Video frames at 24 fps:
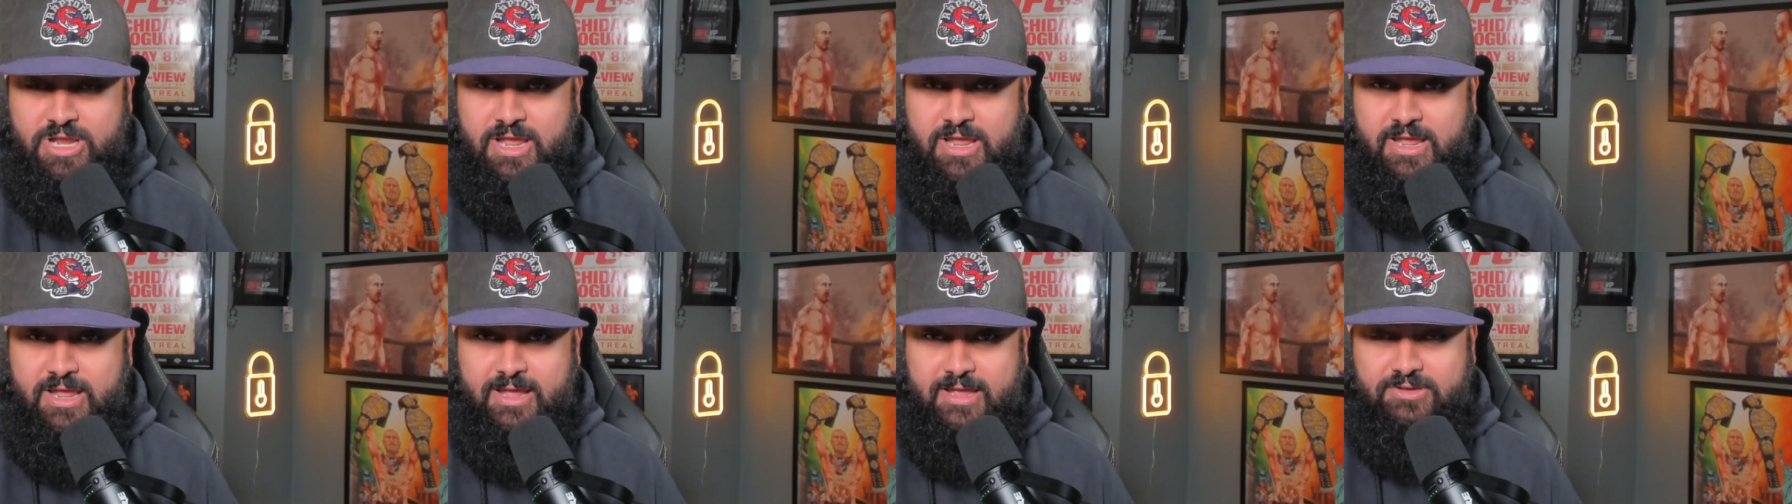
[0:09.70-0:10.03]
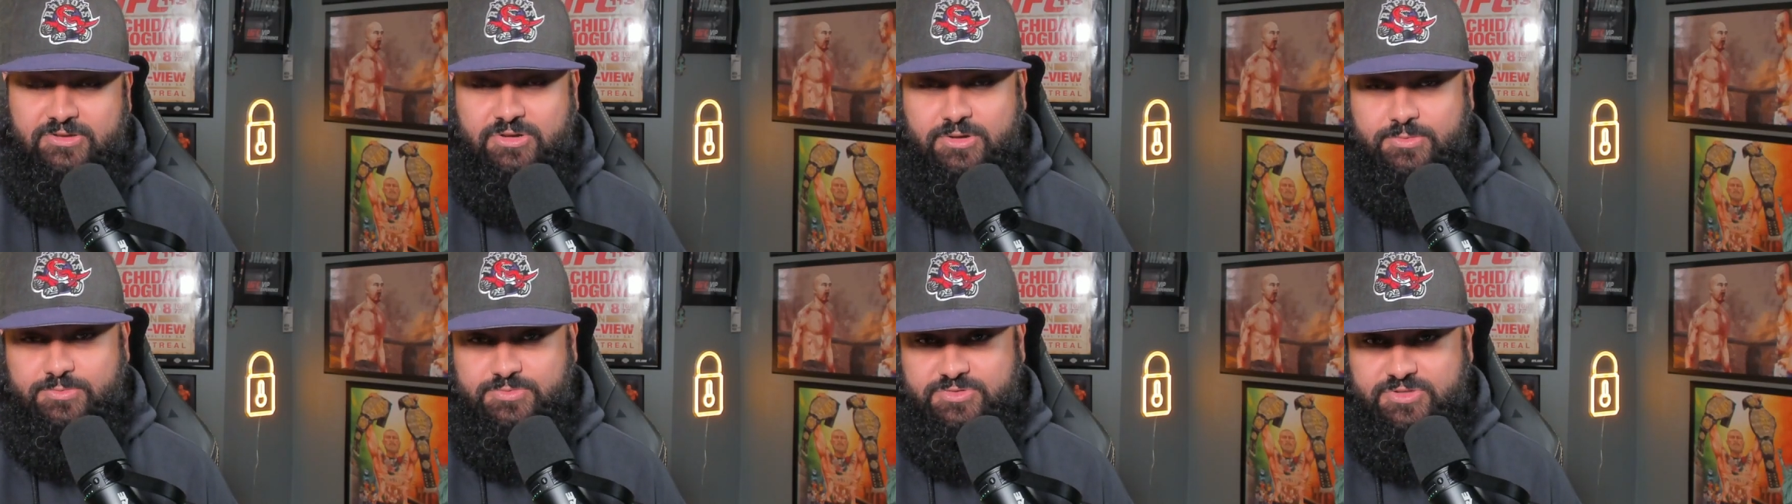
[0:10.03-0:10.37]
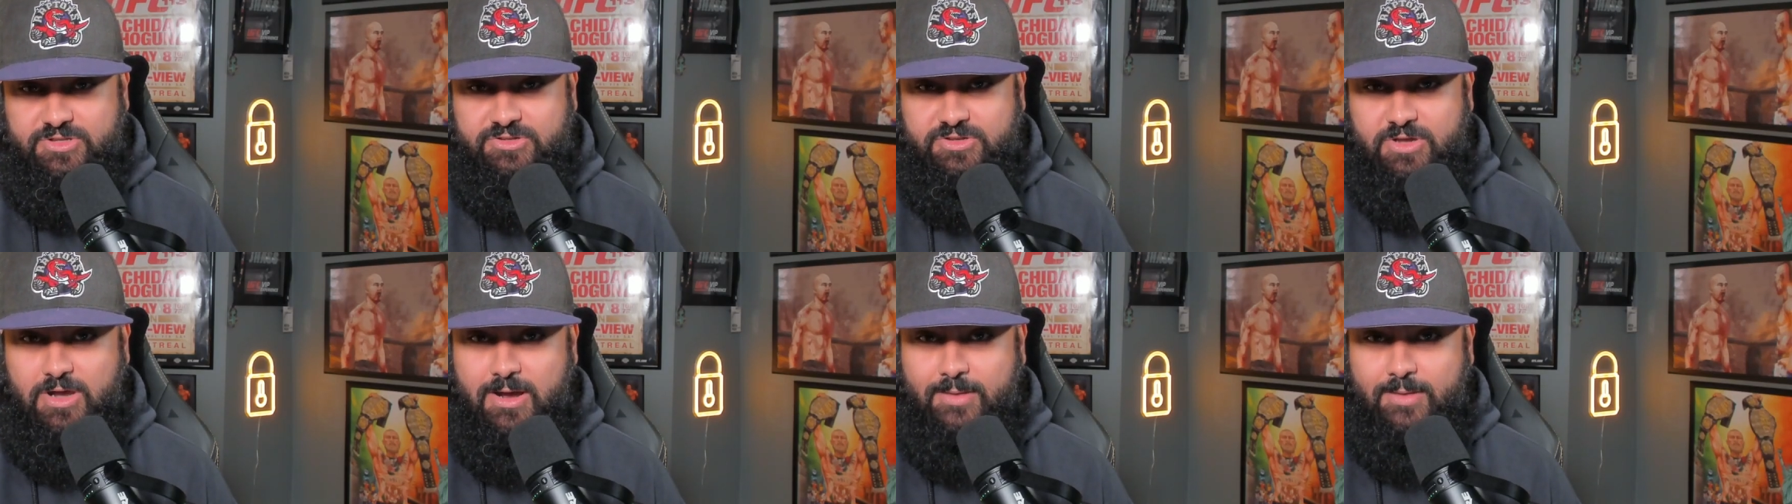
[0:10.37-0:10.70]
in terms of
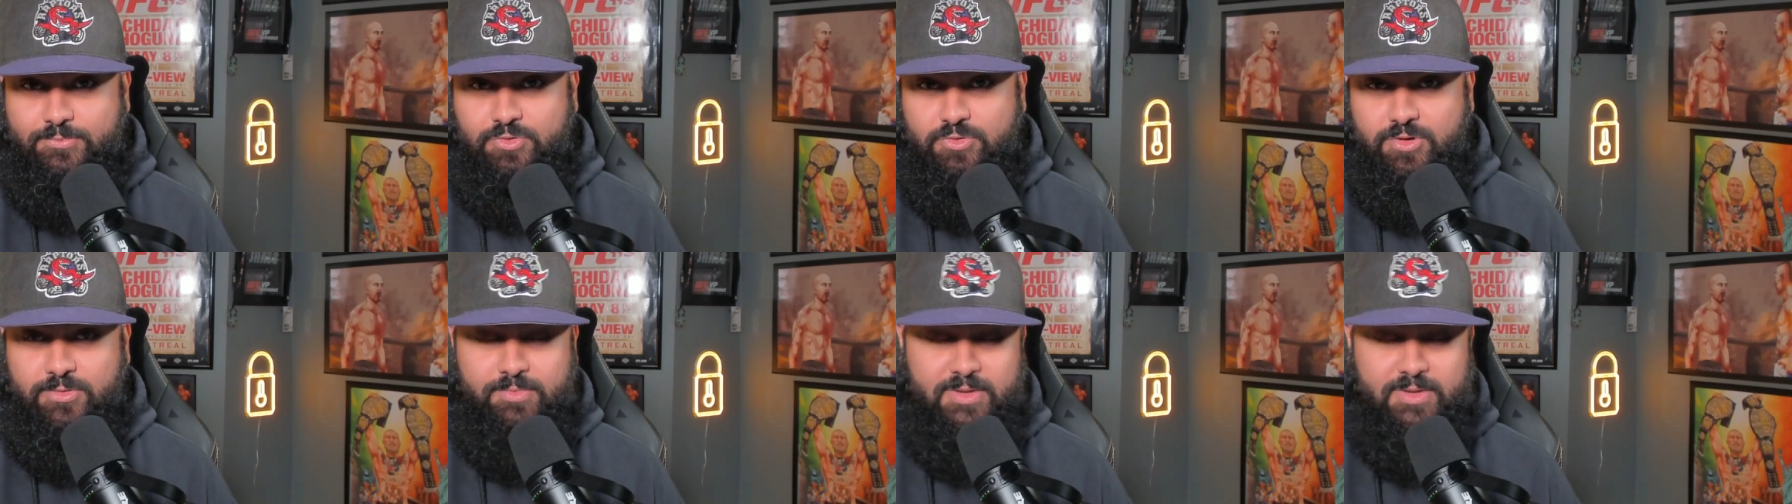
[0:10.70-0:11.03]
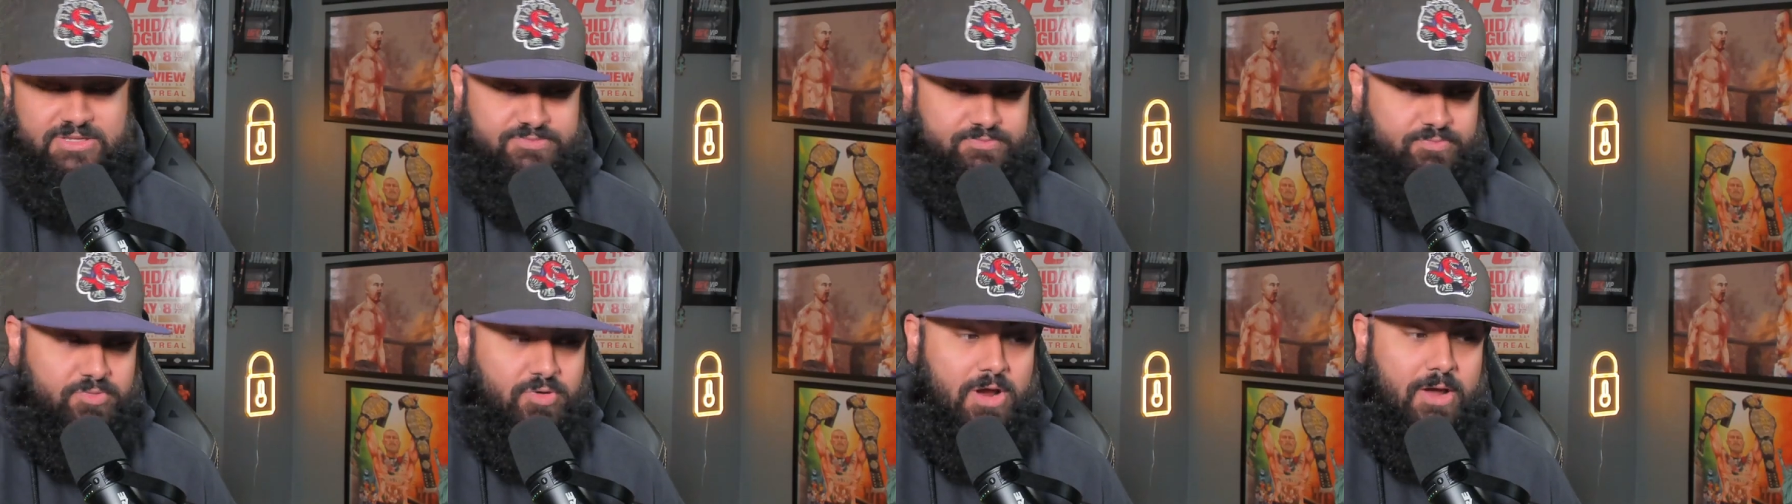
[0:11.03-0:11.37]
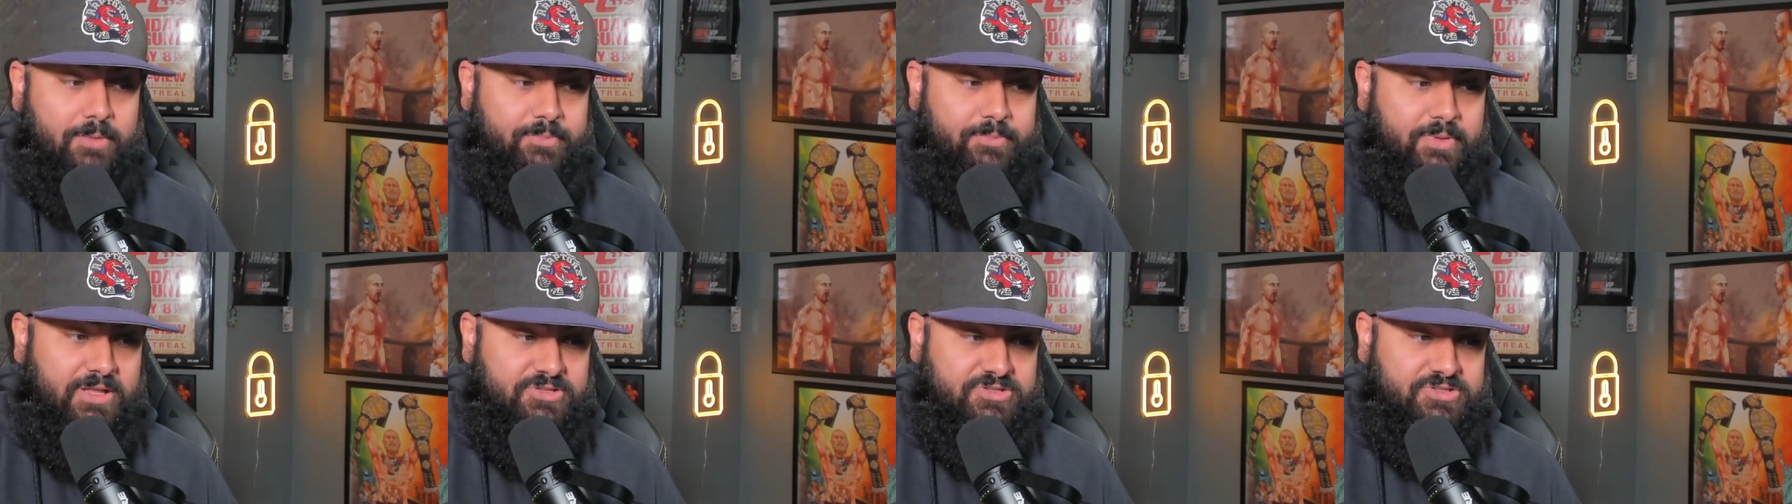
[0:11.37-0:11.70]
the top three best
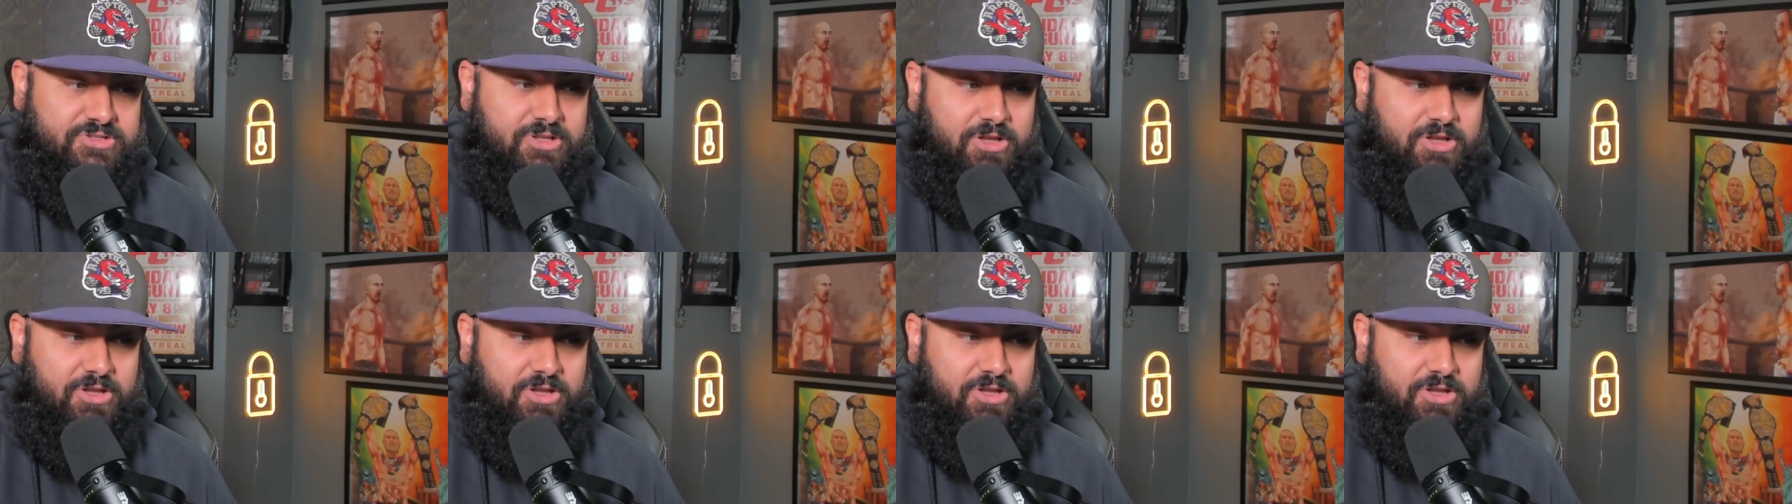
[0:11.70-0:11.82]
prop bets.